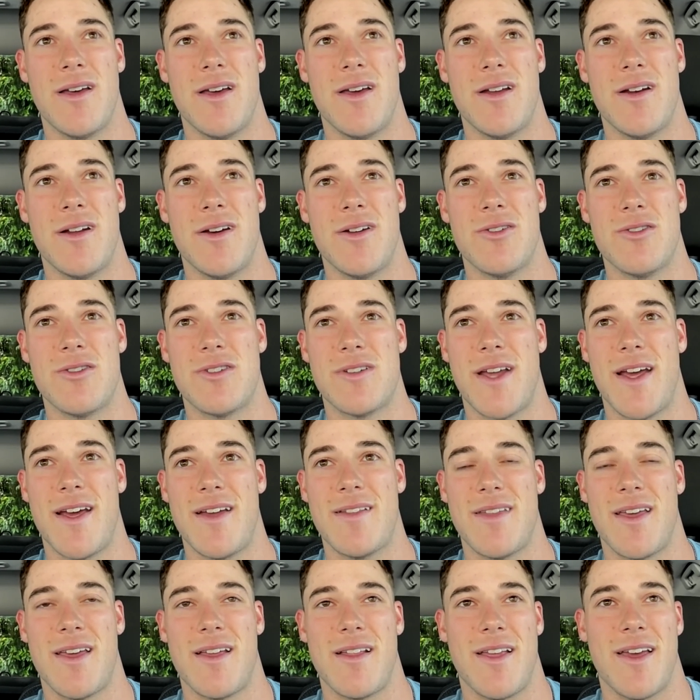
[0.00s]
and
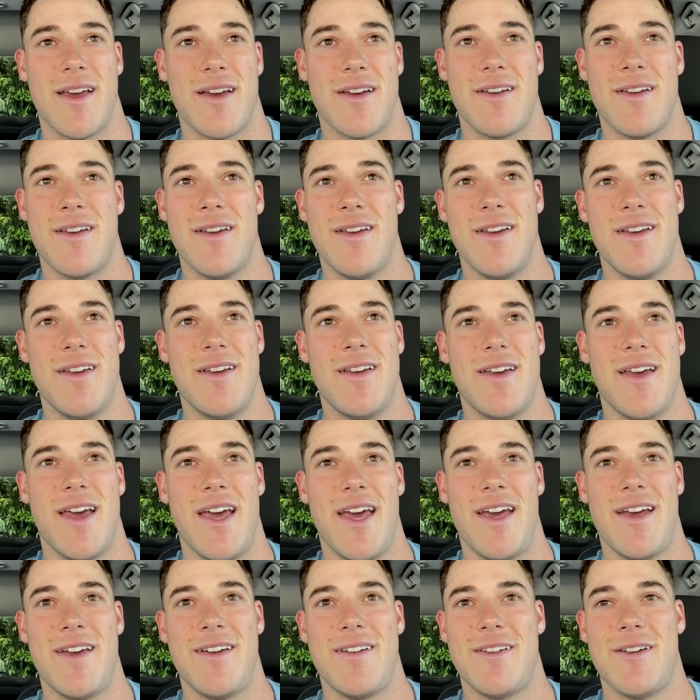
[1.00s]
understand that, like,
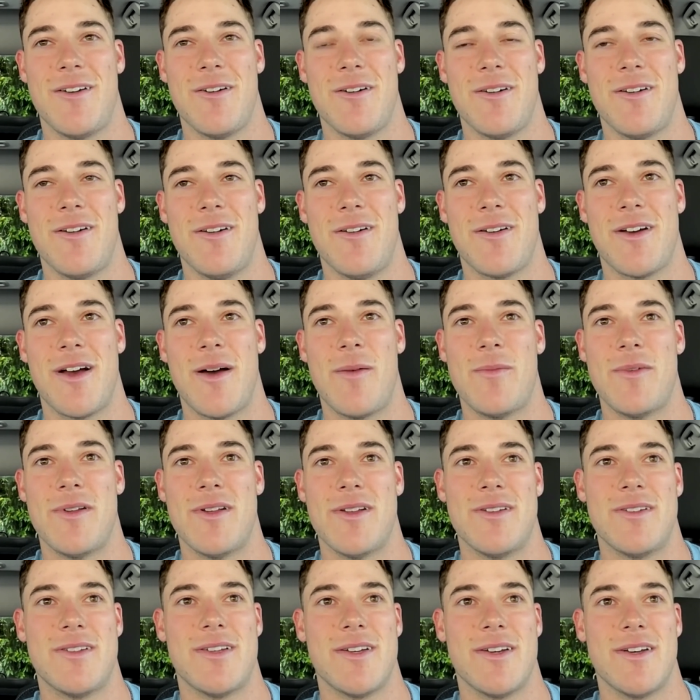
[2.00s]
hey, you're
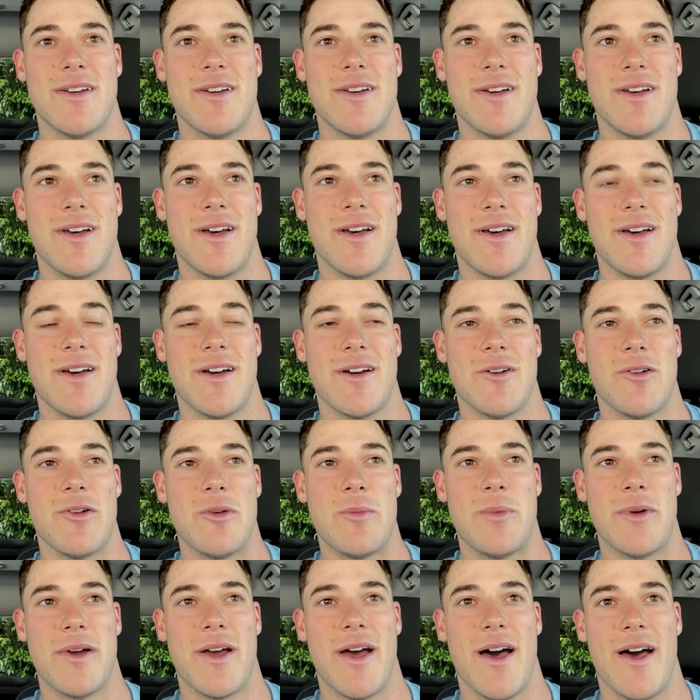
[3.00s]
coming into a
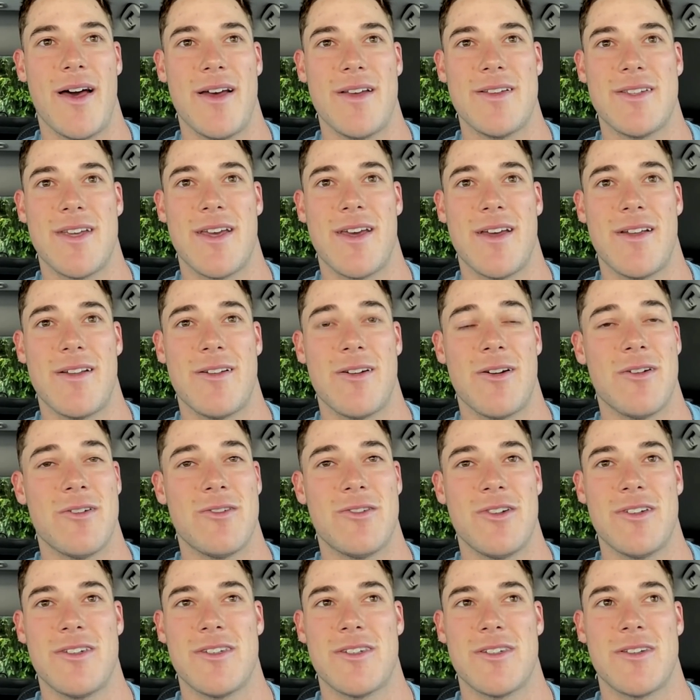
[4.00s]
group of guys that are
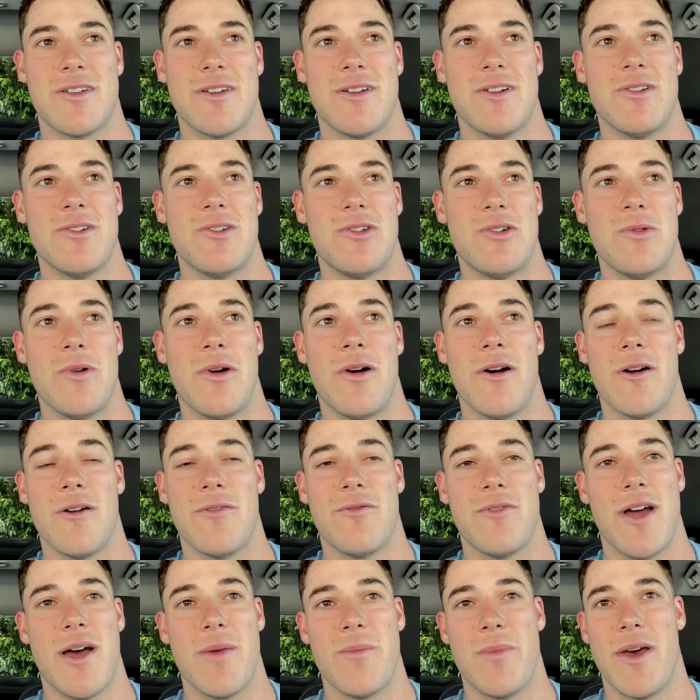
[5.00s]
just as good as you are,
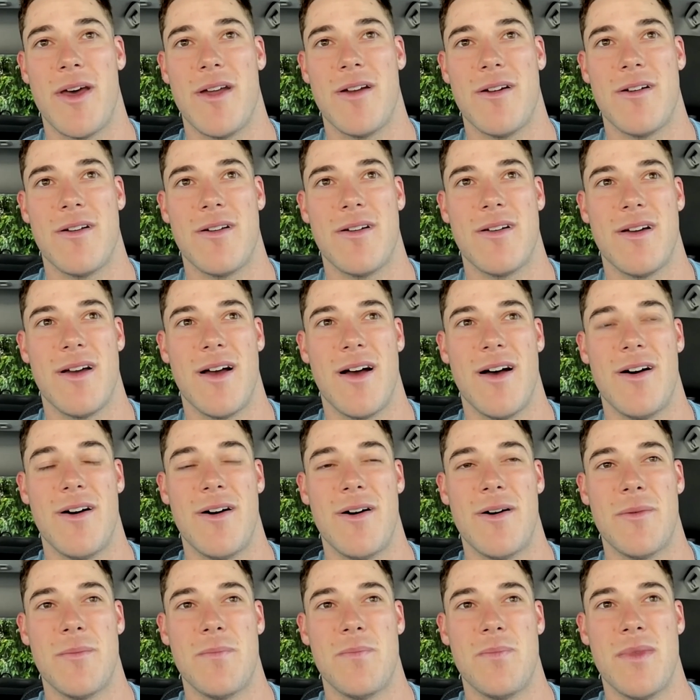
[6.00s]
if not better.
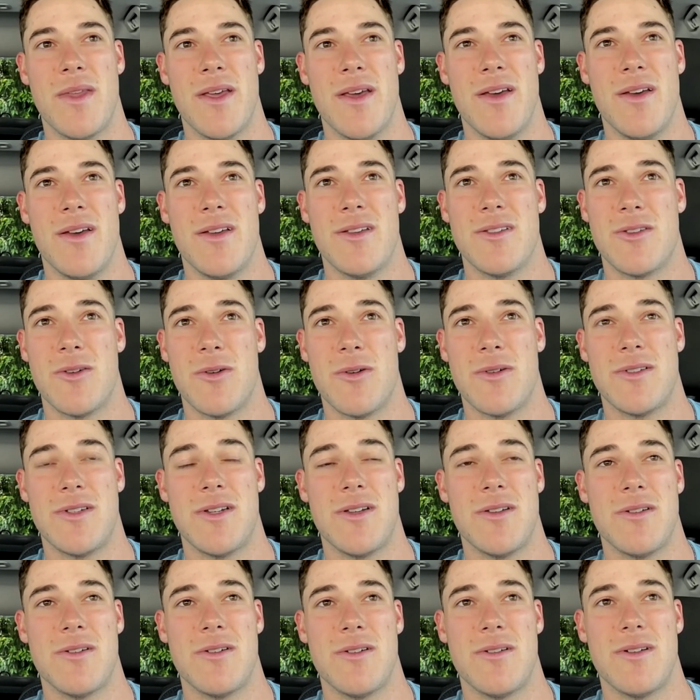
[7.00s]
So it's
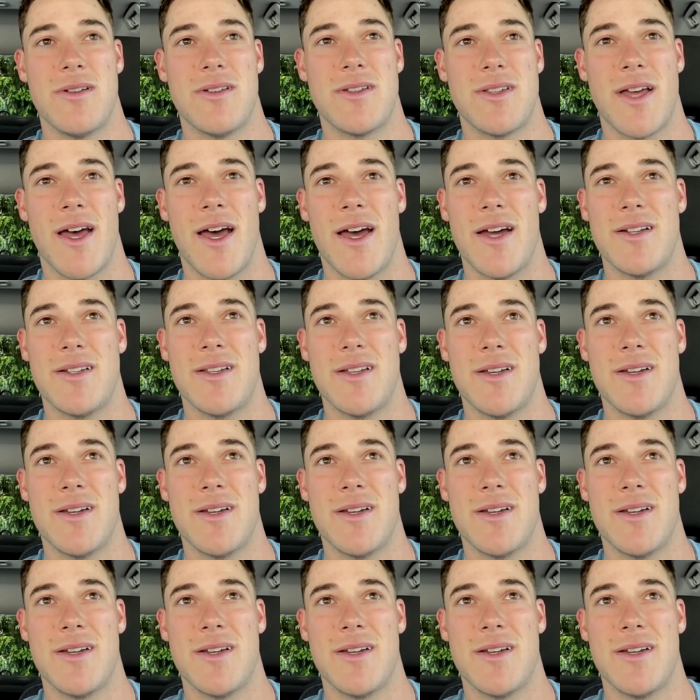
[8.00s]
either you decide